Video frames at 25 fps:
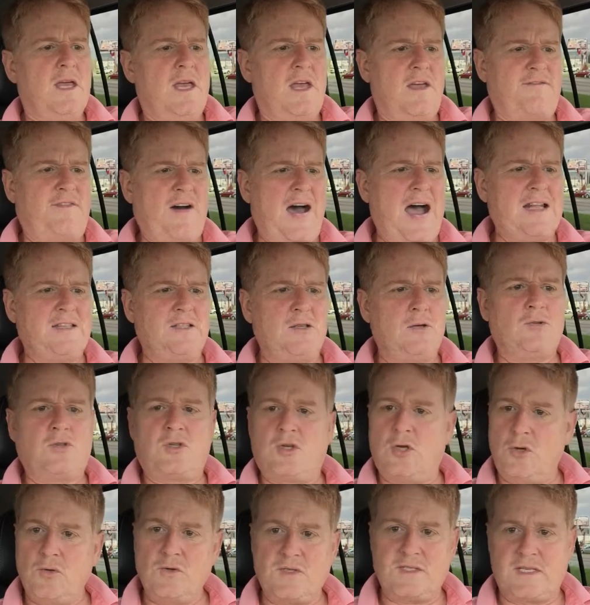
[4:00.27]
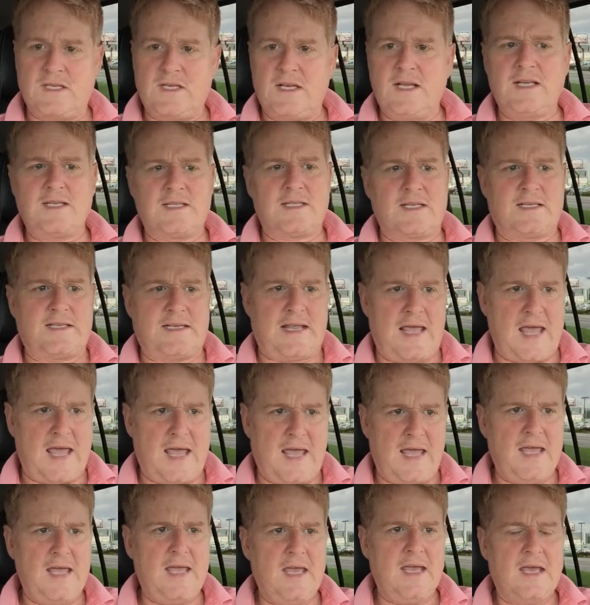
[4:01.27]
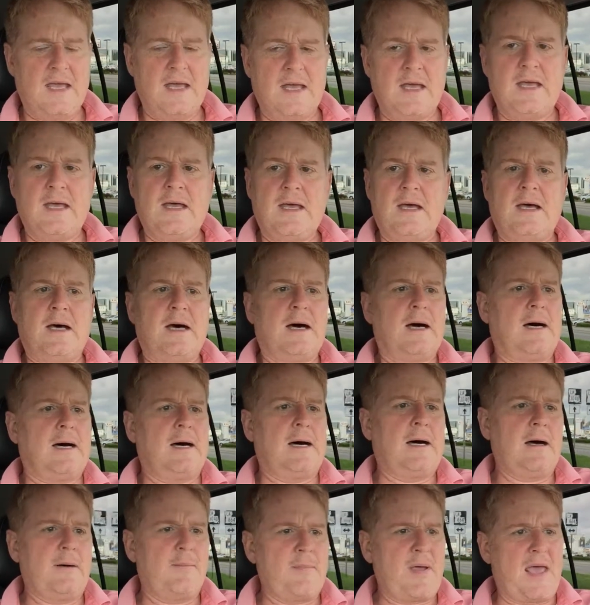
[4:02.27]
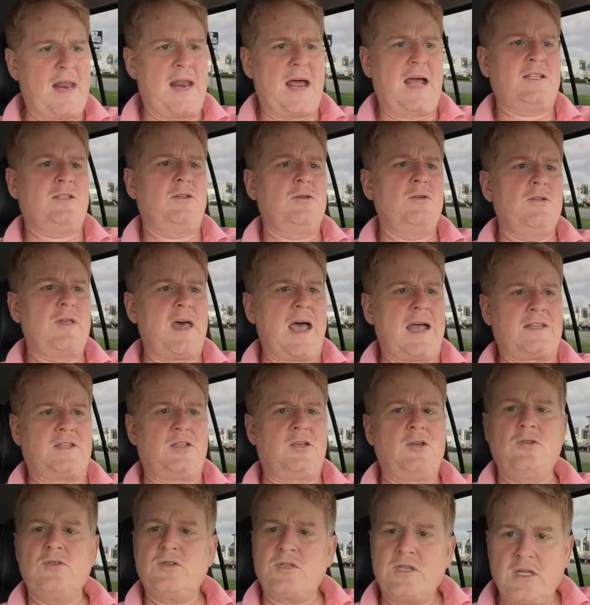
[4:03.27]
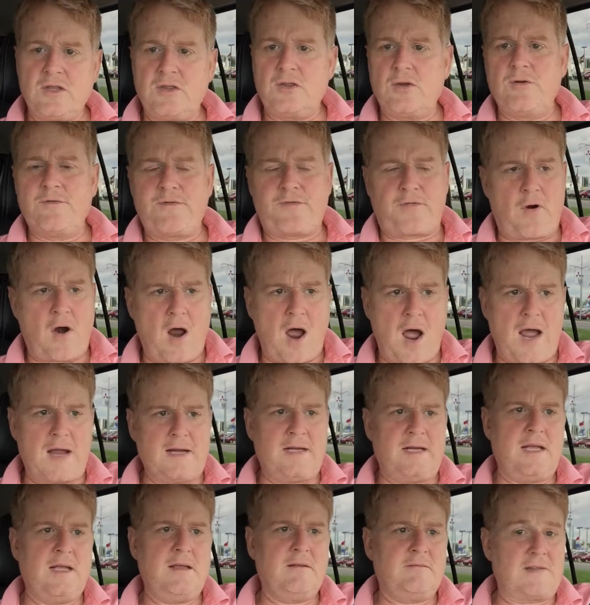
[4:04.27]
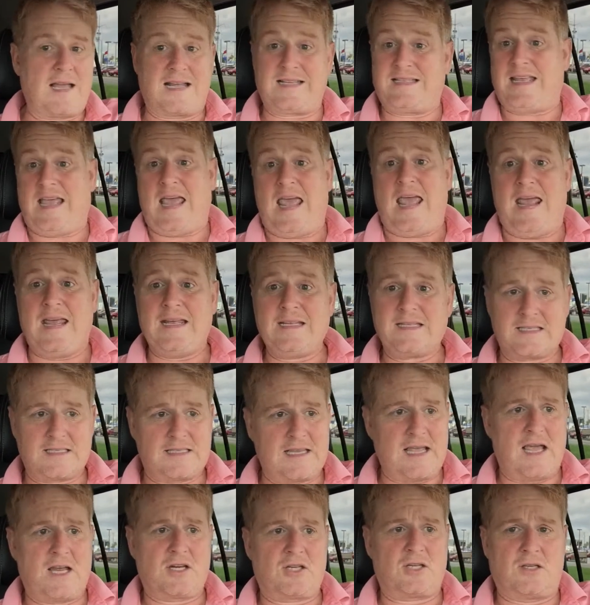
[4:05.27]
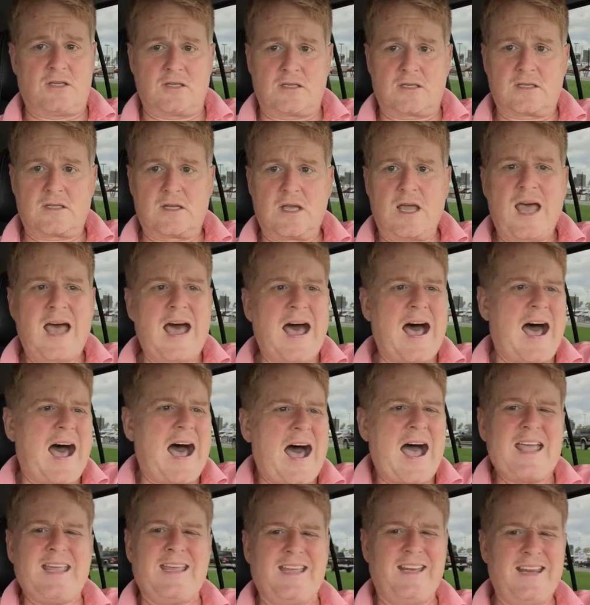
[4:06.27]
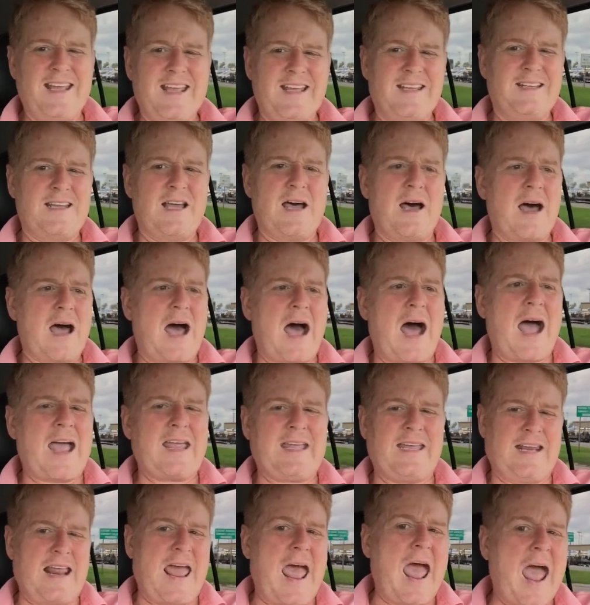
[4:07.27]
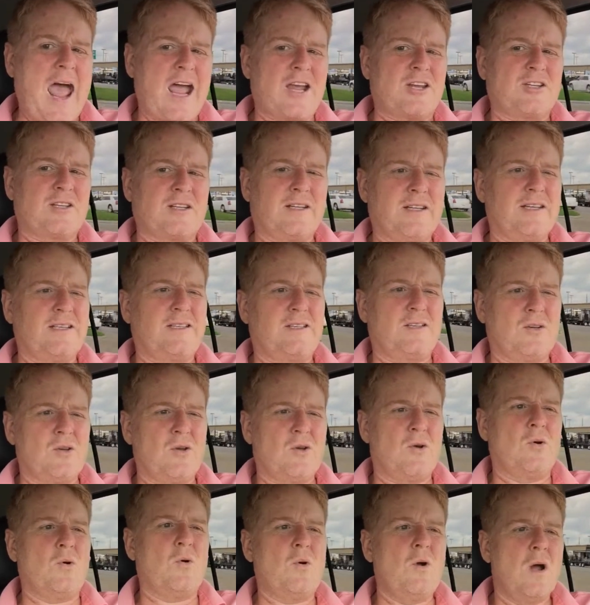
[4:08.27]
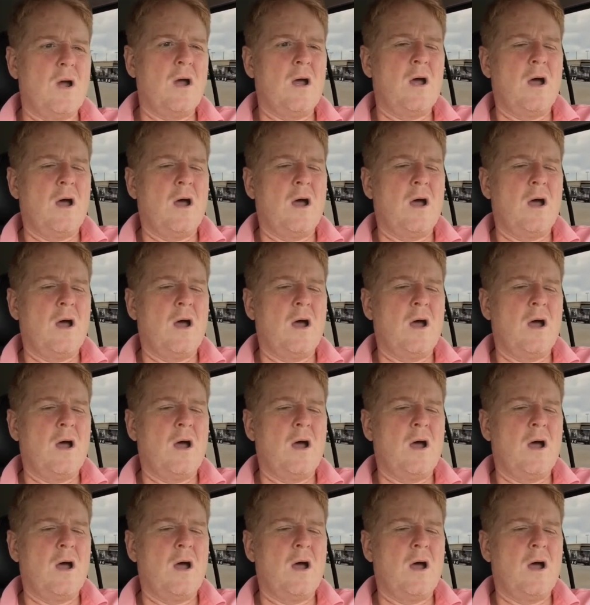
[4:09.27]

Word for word: if I do two sittings a day, um, and I do that Tuesday through Friday, that's eight sessions. I could end up. I could actually do